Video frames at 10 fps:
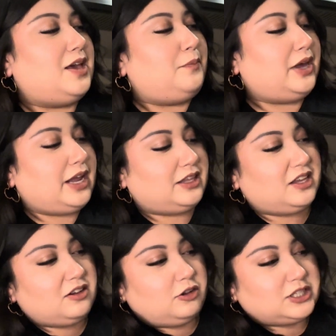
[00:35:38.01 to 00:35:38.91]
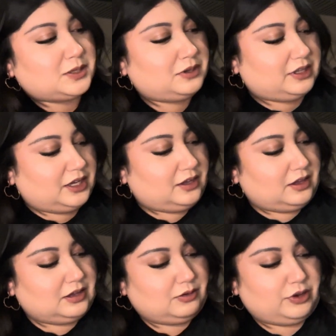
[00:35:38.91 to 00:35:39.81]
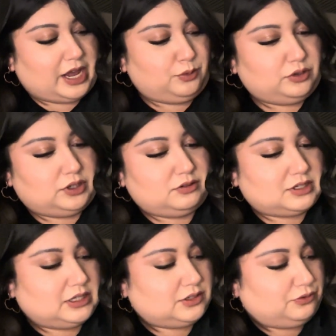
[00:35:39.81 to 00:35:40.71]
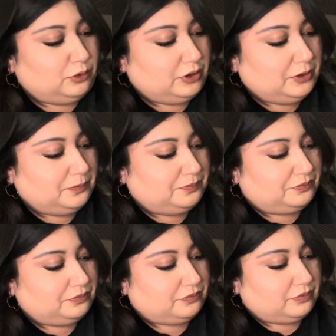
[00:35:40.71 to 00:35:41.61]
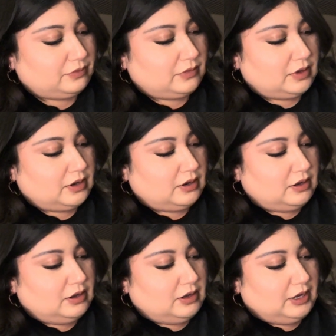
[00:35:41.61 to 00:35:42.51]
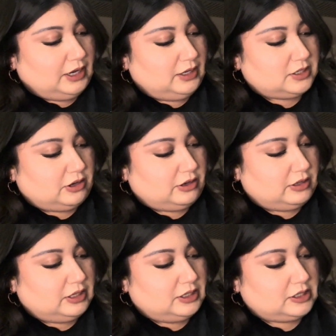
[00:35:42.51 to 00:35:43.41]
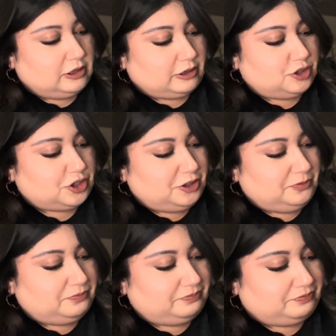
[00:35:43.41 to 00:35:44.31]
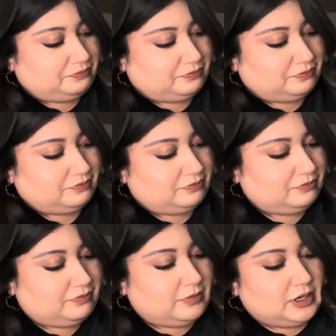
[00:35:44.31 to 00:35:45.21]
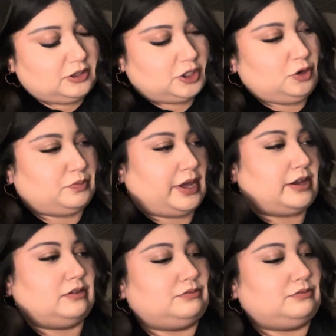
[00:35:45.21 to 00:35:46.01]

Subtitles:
But I think ultimately what I will use this for is on this larger tote bag.